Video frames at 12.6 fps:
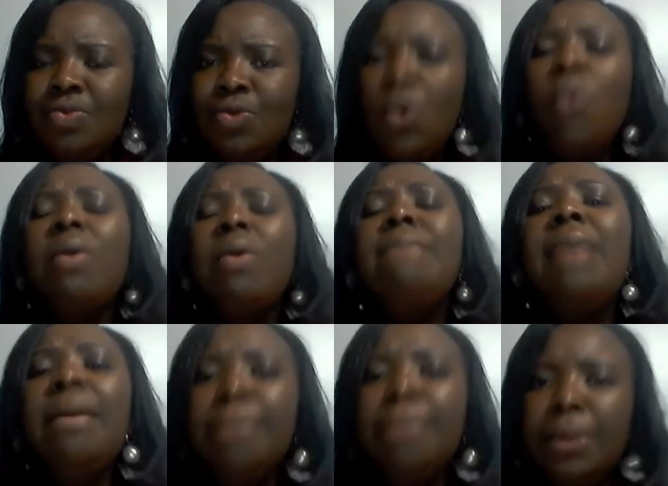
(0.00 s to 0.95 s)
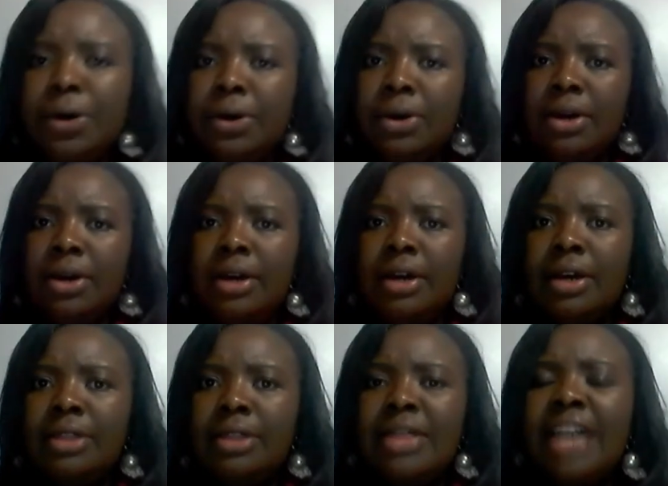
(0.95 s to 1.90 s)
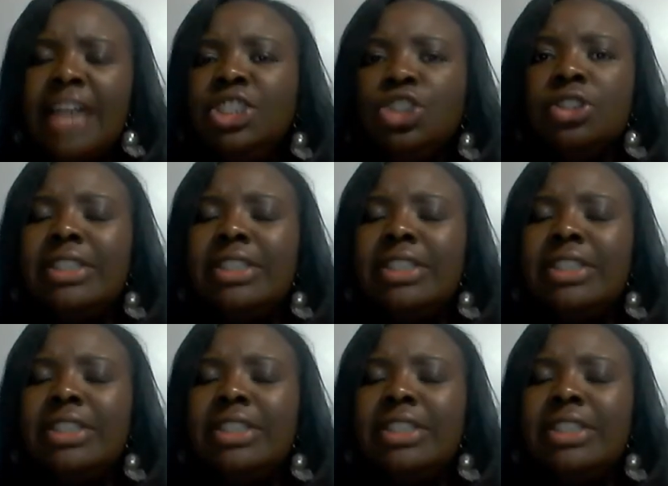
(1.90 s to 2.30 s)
Who remember that your